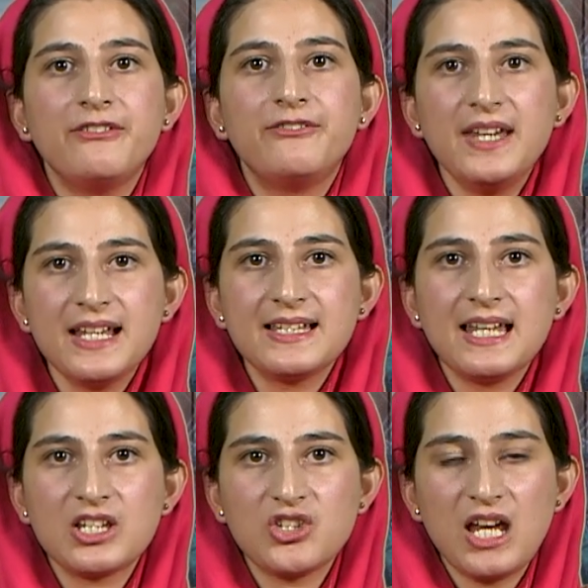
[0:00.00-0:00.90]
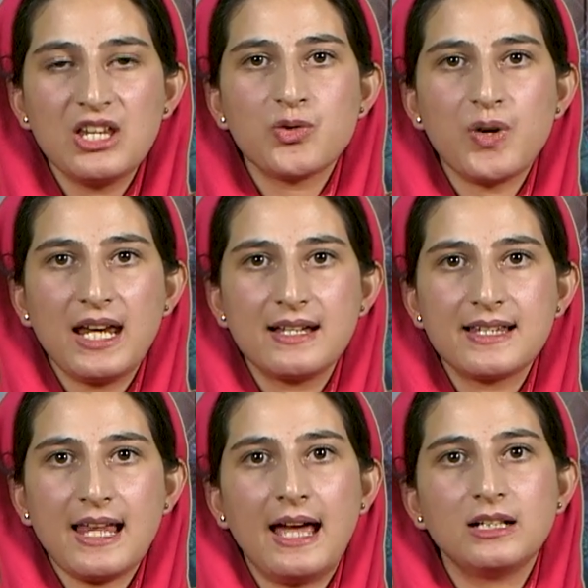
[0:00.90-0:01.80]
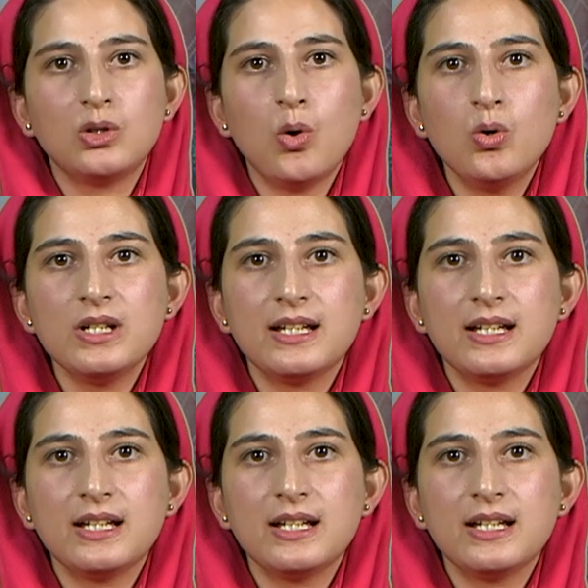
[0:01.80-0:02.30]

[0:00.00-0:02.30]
fixed exchange rates and gold